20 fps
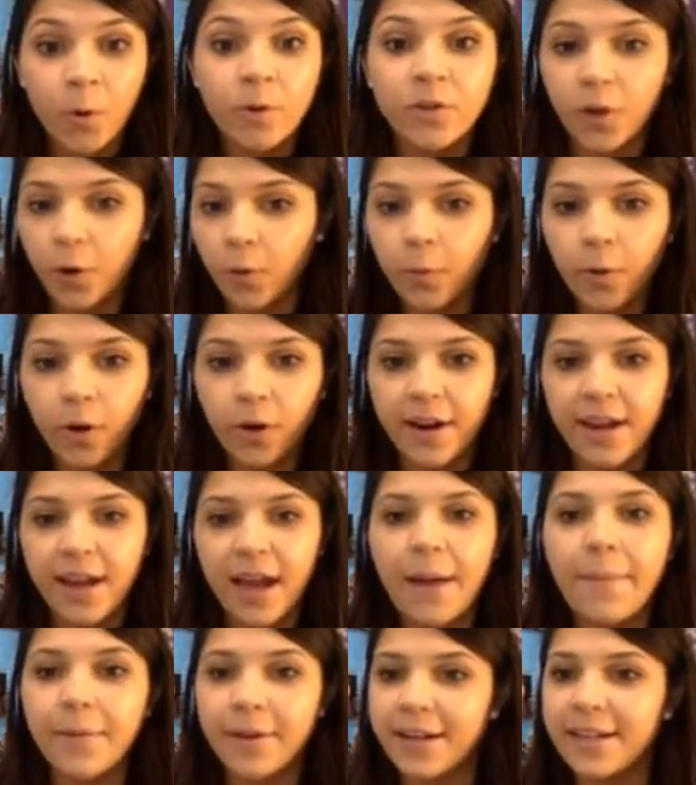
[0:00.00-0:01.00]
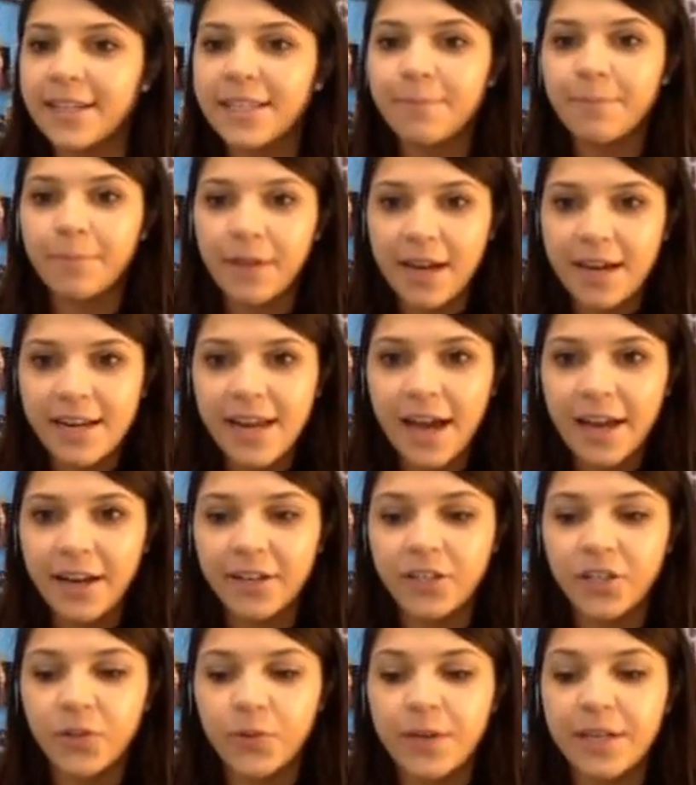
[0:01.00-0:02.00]
Don't worry, I'm going to explain how to
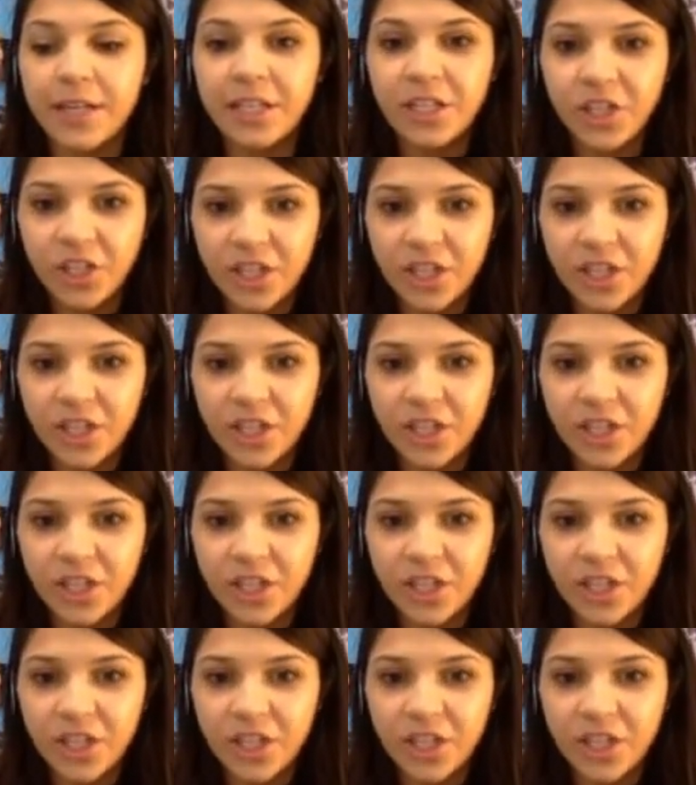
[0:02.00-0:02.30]
do it in